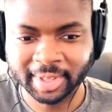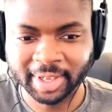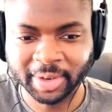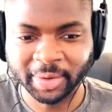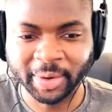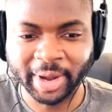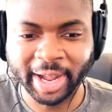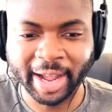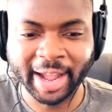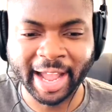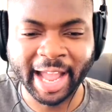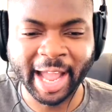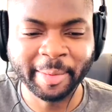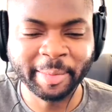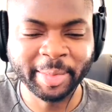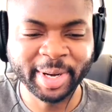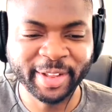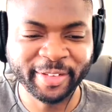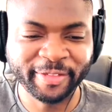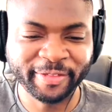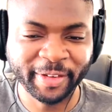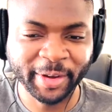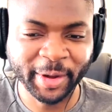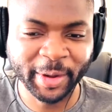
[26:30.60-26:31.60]
Wow, how
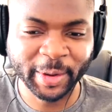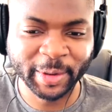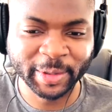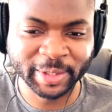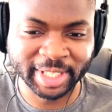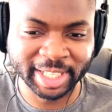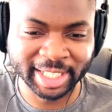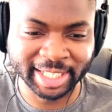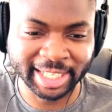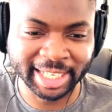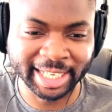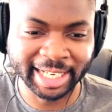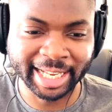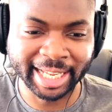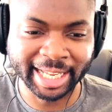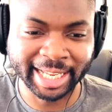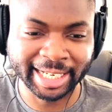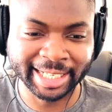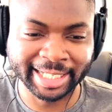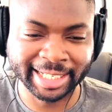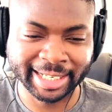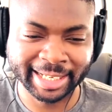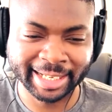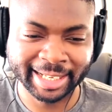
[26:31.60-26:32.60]
many photos does he
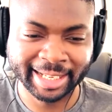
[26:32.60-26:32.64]
need?